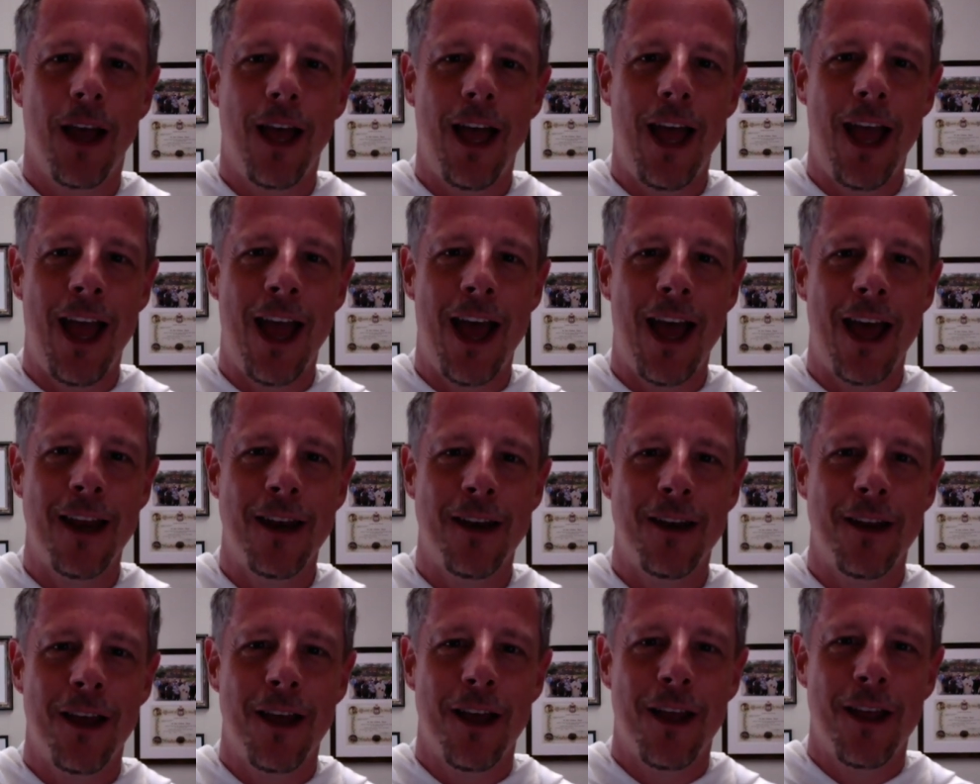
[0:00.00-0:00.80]
And
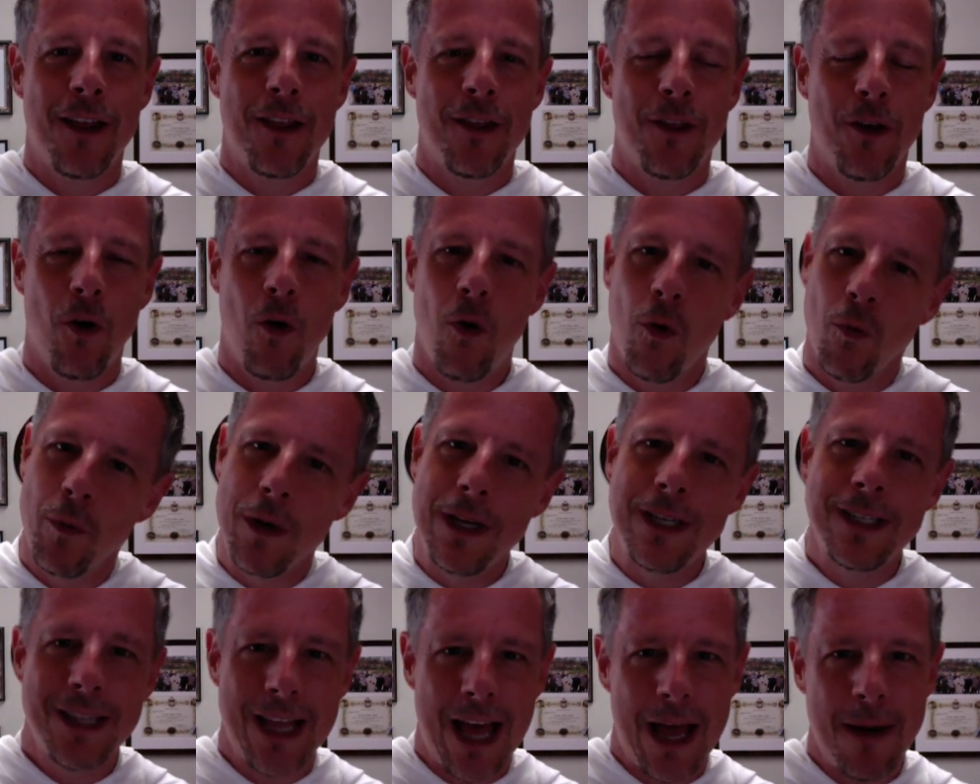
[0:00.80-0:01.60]
the whole
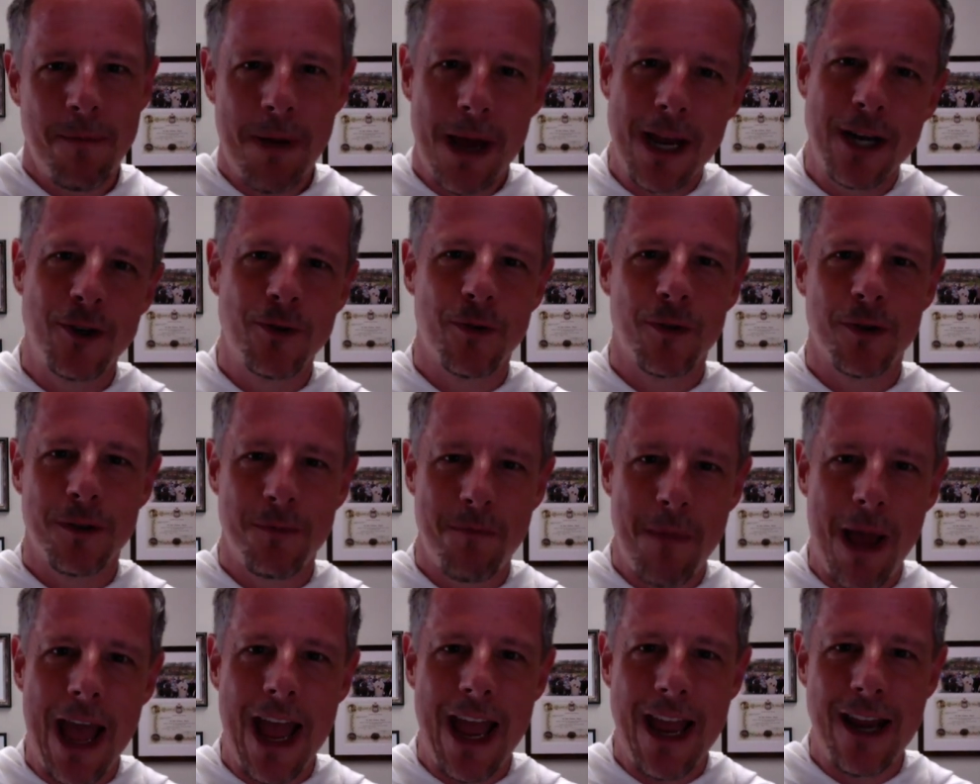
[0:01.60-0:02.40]
reason that bench was
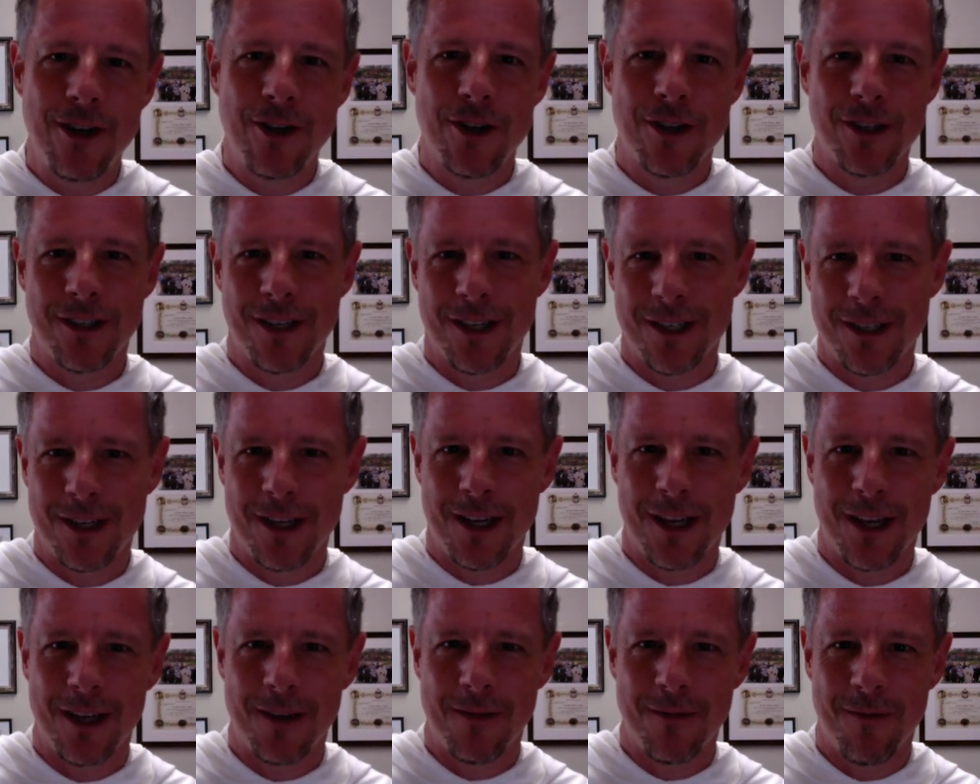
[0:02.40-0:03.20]
made, just as
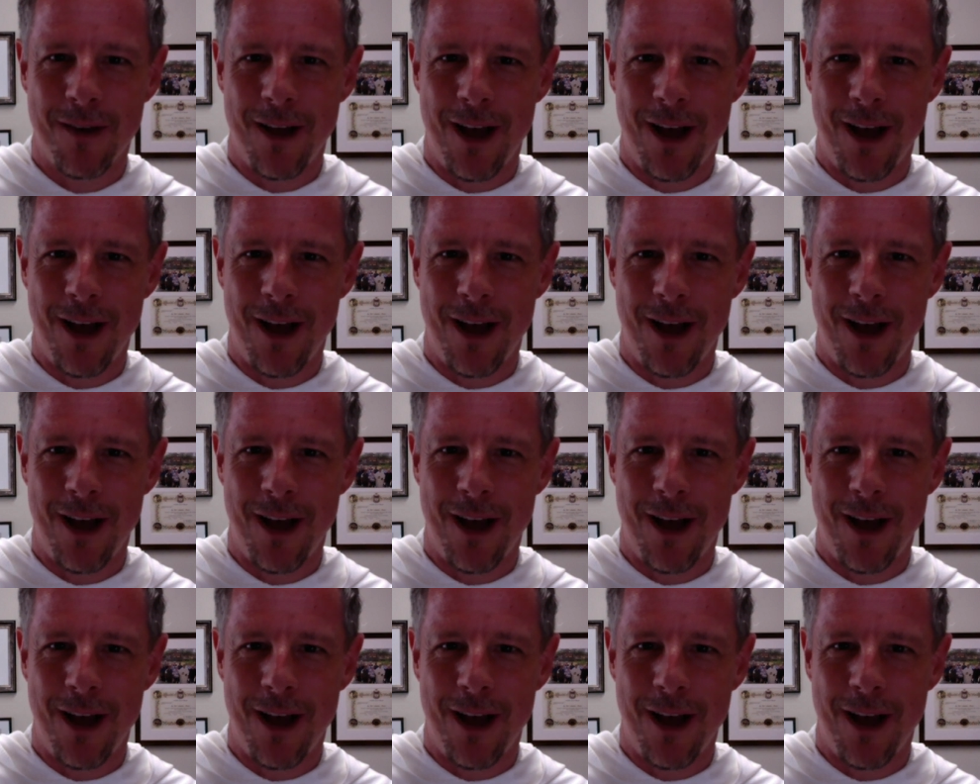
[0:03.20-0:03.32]
a